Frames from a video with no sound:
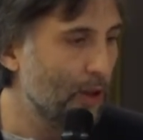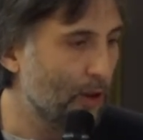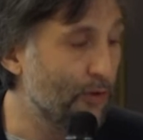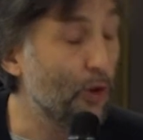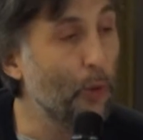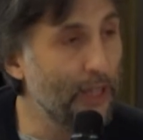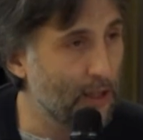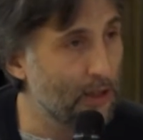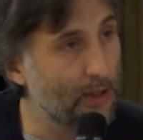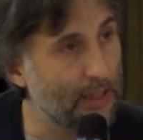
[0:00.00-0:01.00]
of the
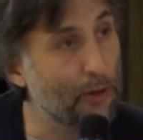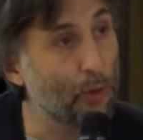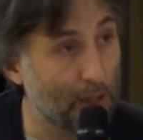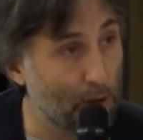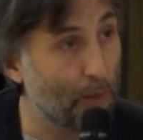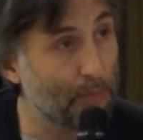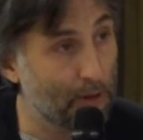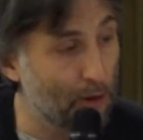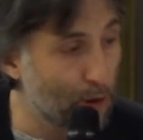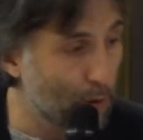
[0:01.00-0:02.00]
reasons that you adopt
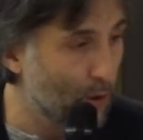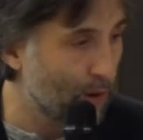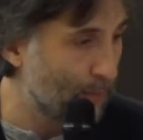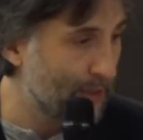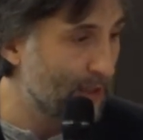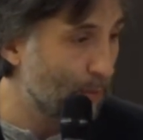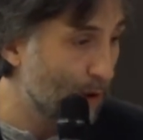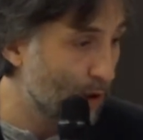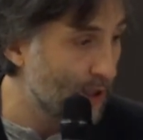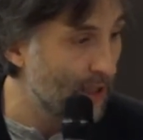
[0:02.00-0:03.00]
the
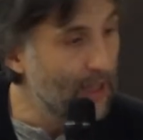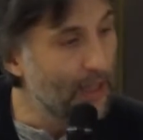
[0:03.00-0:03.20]
pseudo-epistemology,